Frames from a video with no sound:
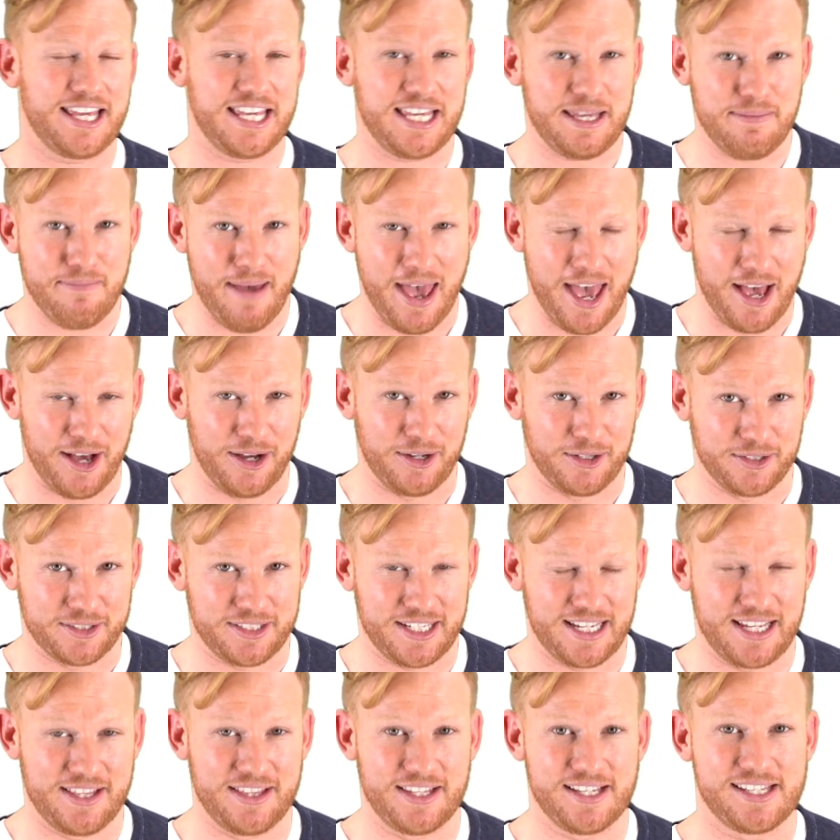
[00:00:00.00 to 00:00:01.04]

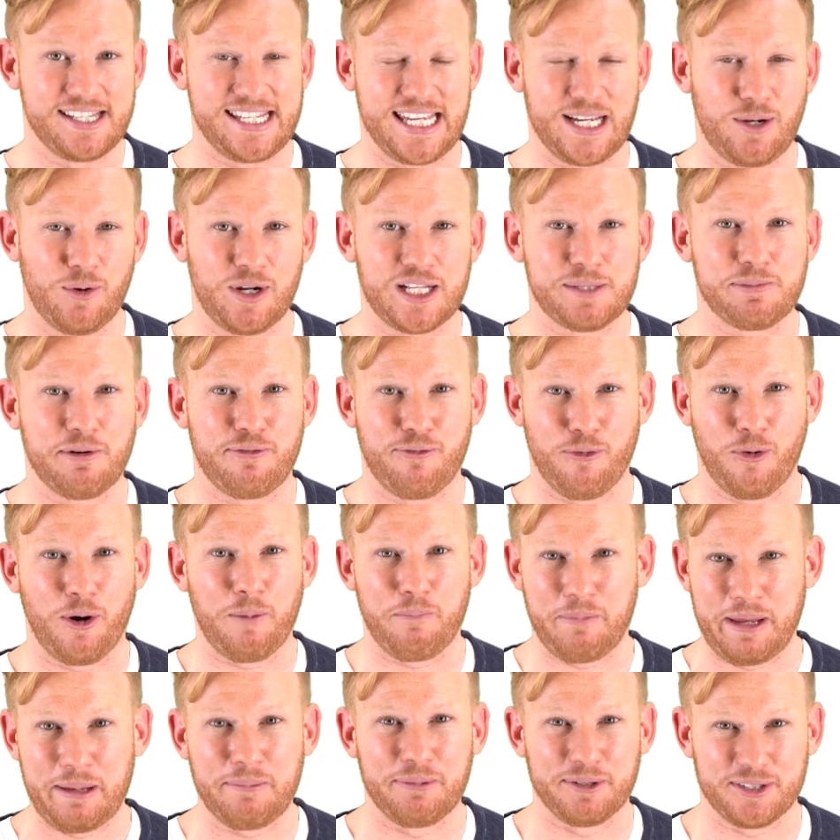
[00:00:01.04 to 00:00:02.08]
emails in the sequence before
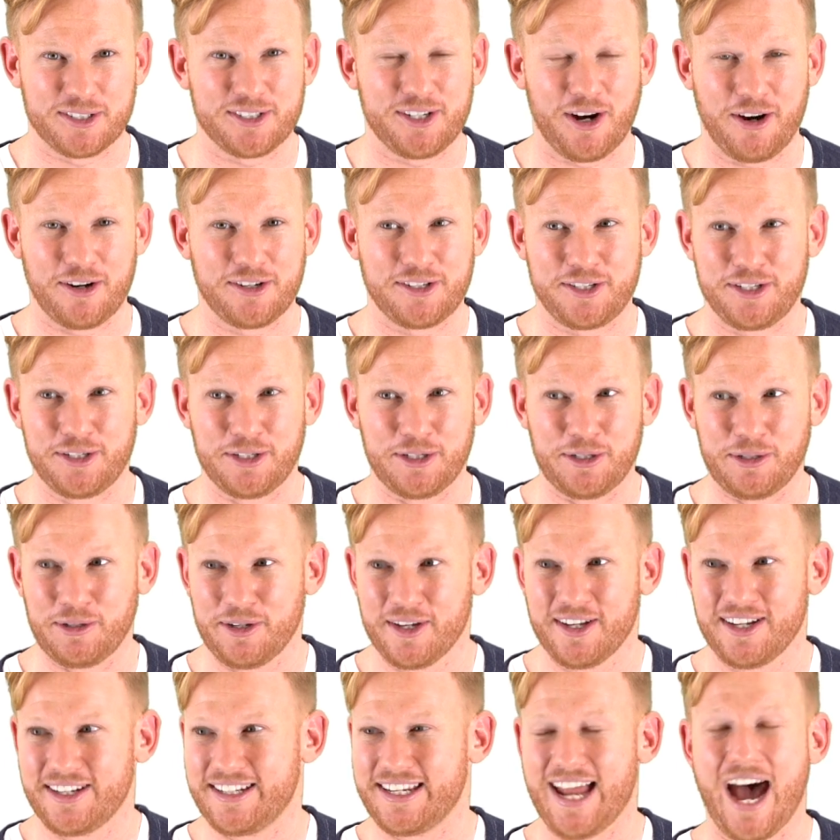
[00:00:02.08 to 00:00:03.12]
people start to
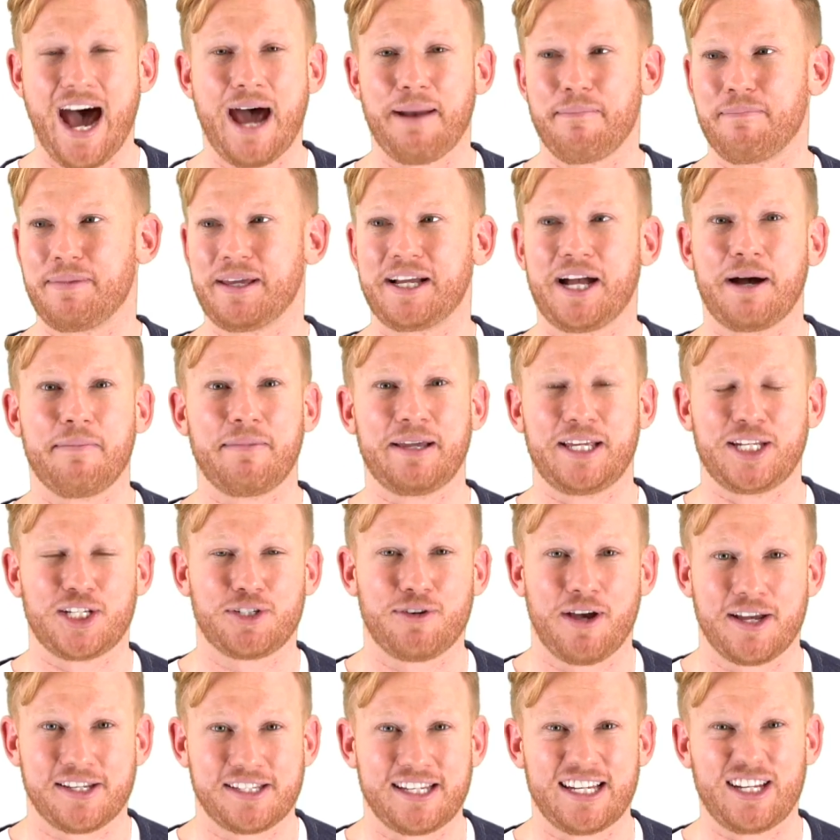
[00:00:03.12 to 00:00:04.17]
not become
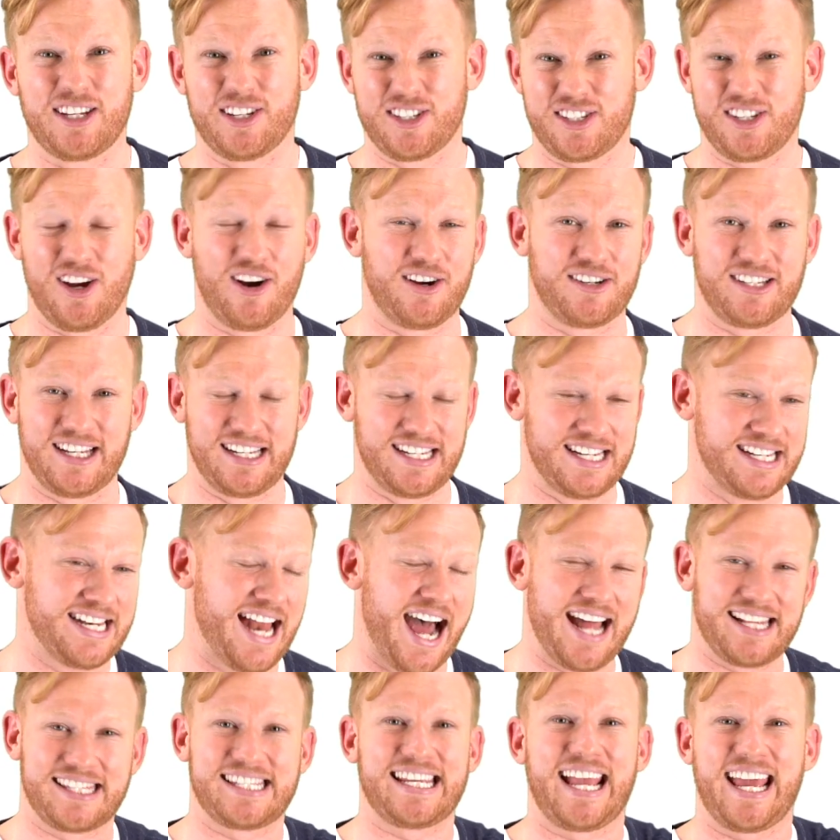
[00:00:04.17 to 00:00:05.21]
interested and you start to
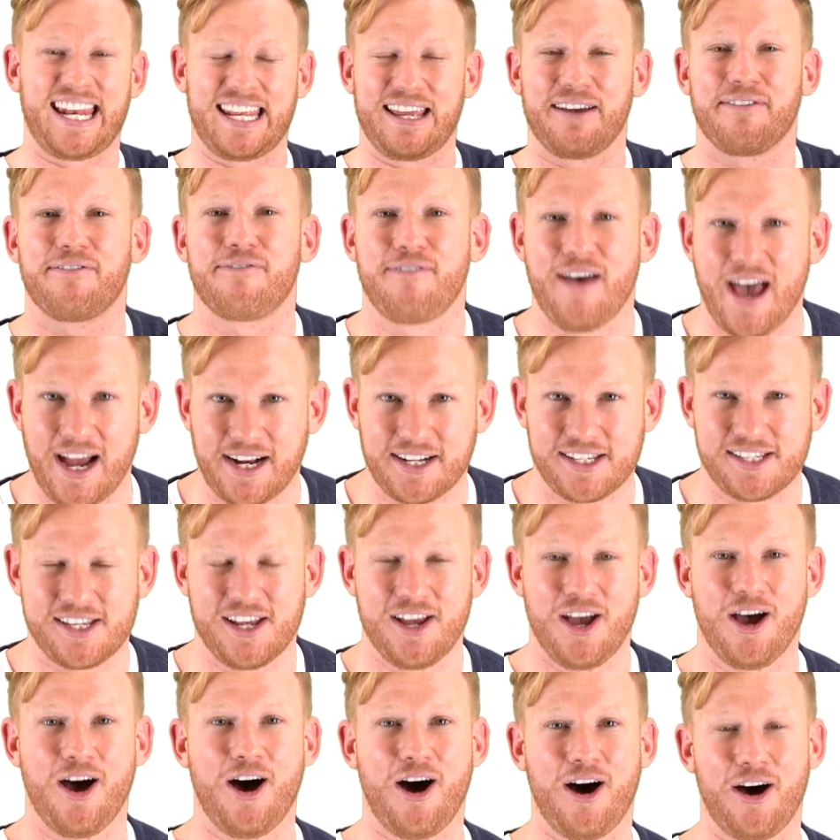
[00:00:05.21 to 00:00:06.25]
not see any effects
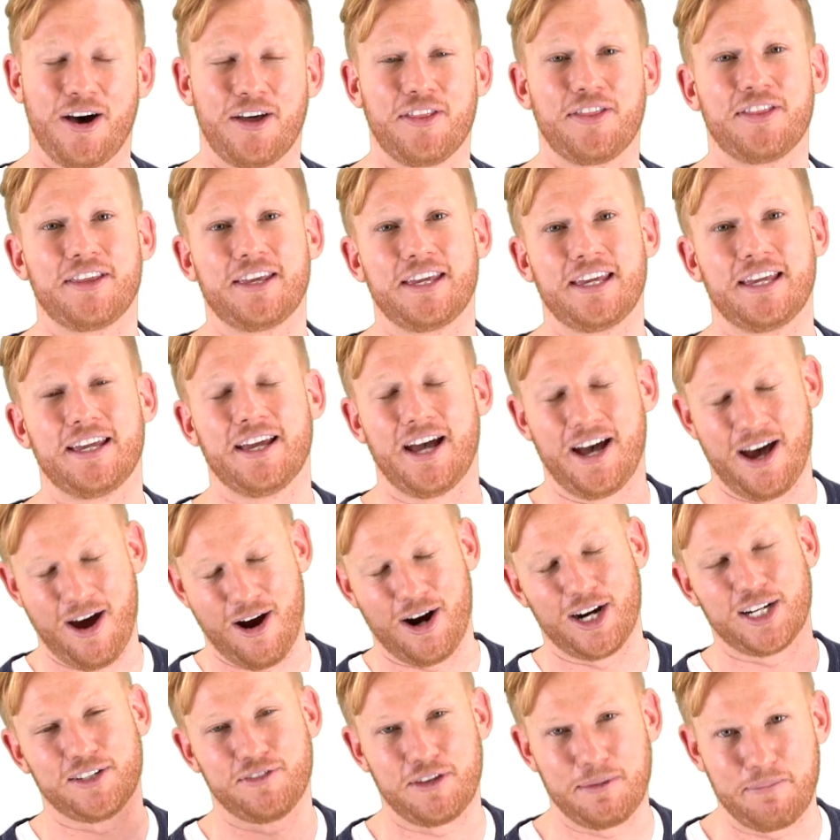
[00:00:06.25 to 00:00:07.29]
on the
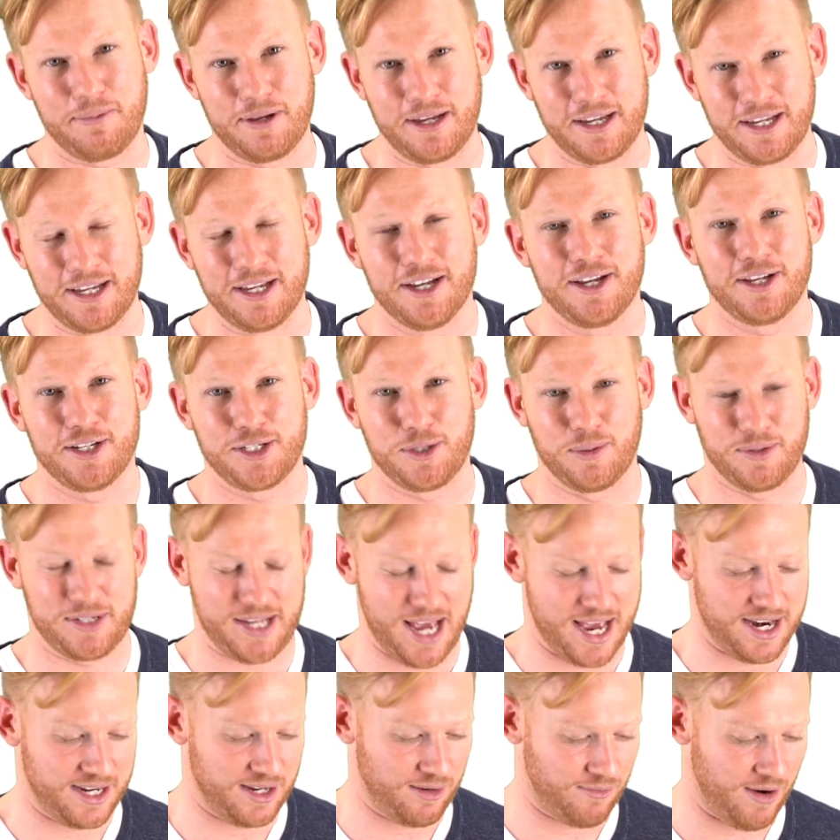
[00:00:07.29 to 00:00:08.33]
RSVP to
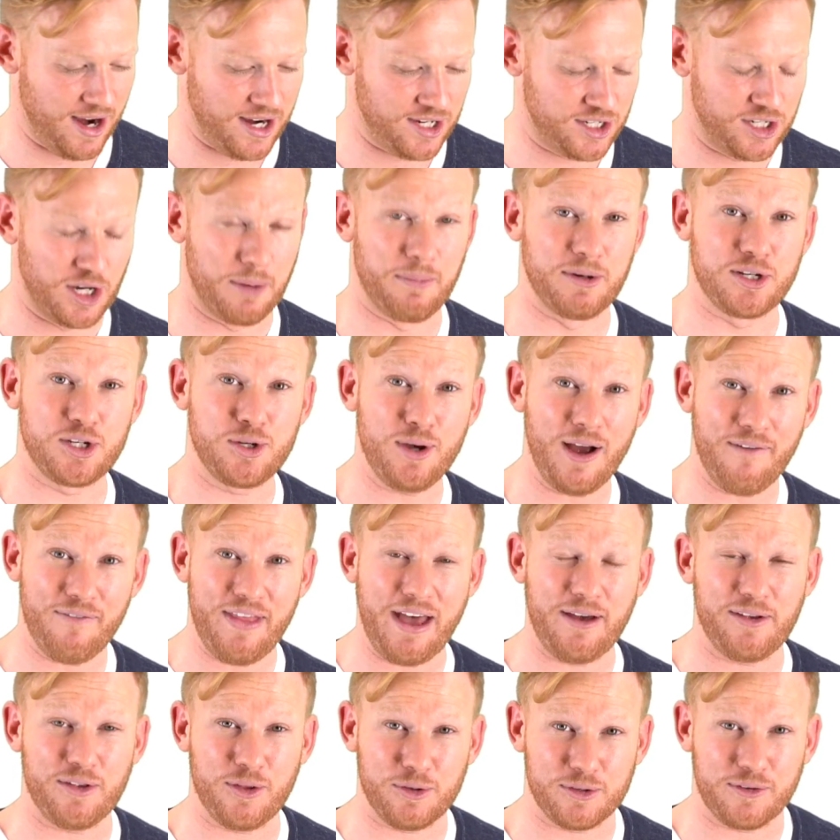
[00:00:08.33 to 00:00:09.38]
attendee ratio. But you have
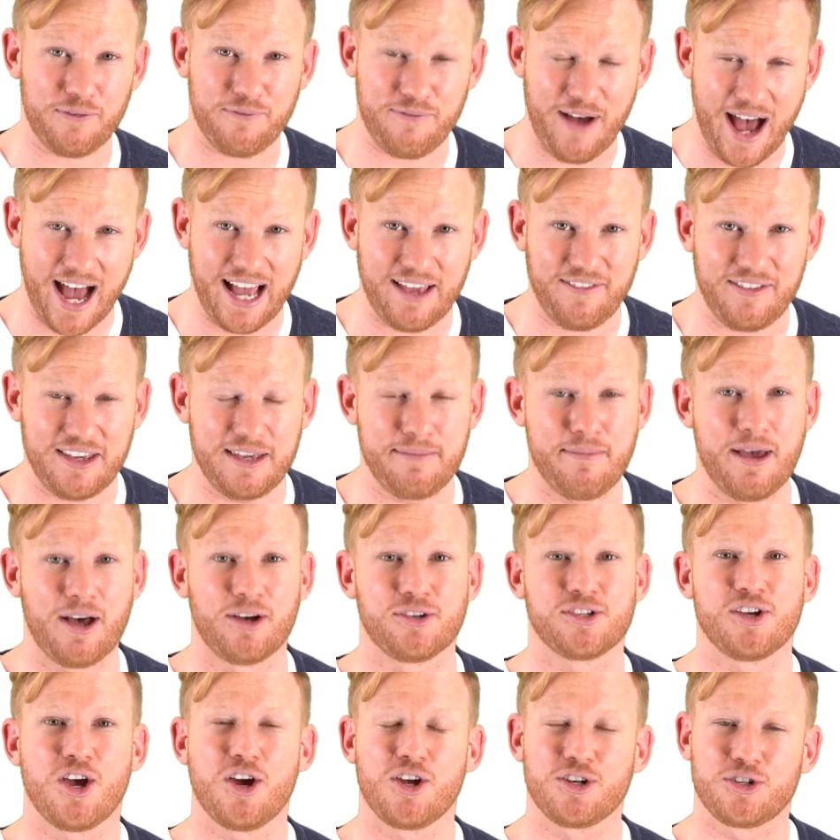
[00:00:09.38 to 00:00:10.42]
those 5
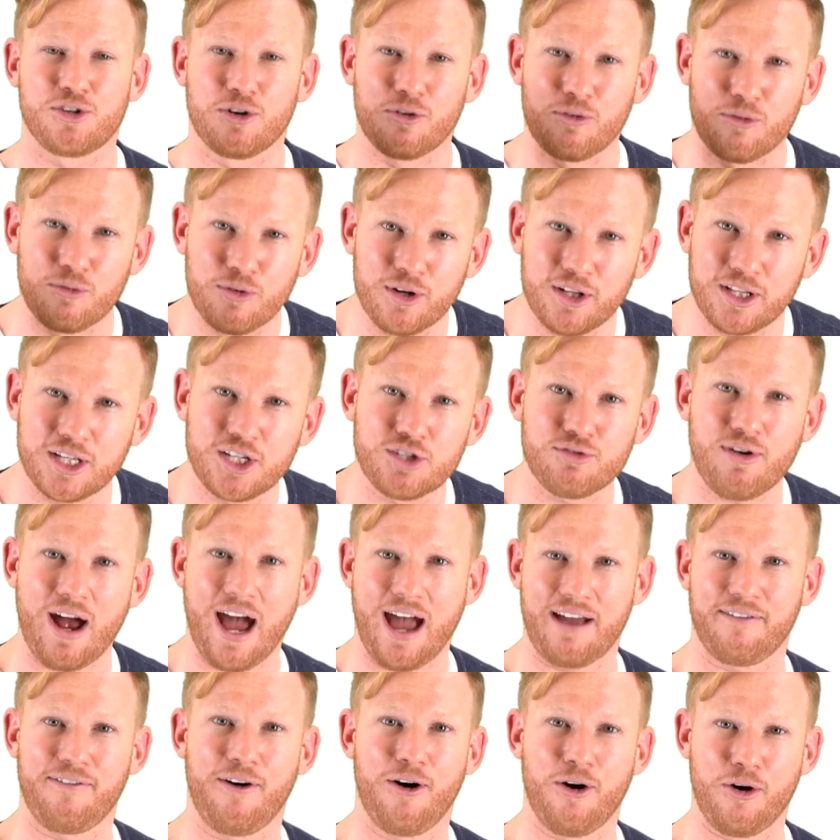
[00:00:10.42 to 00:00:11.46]
emails to really
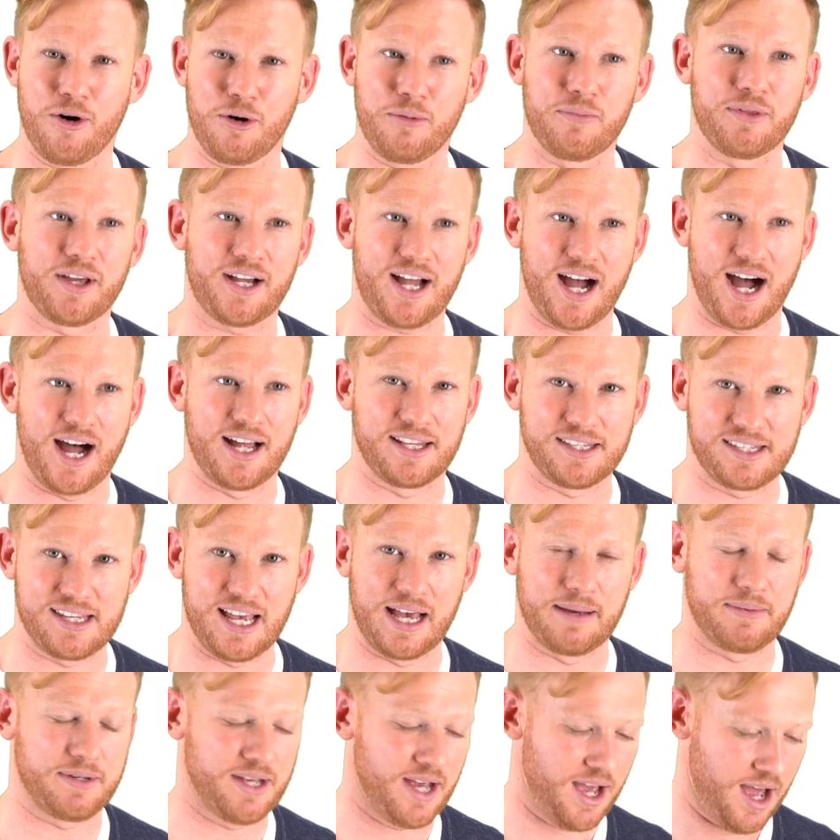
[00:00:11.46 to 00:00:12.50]
drive home the
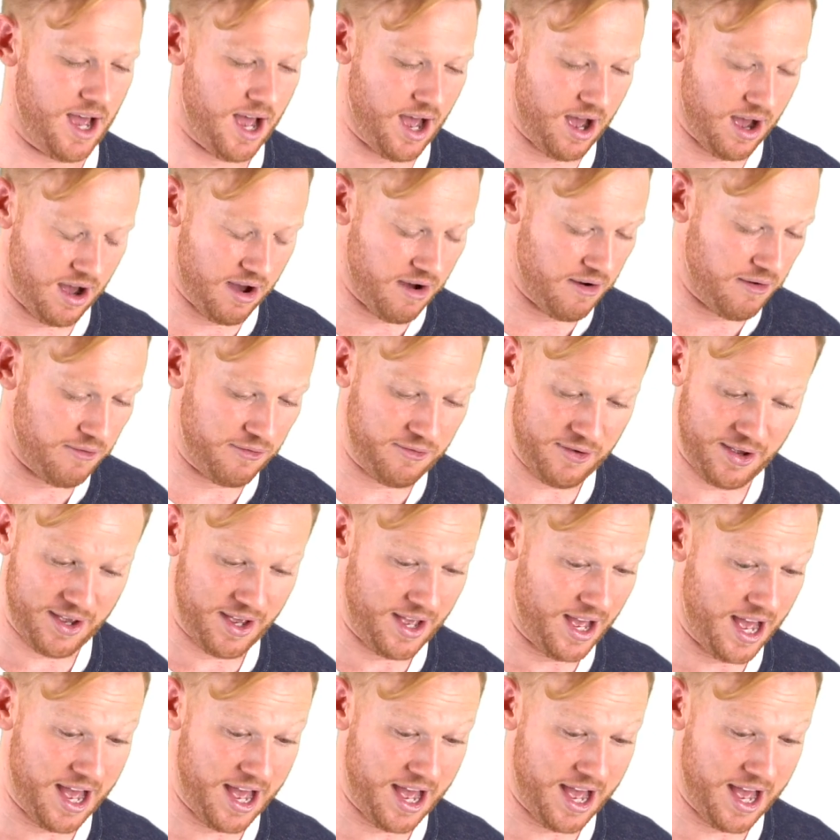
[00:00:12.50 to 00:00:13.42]
concept of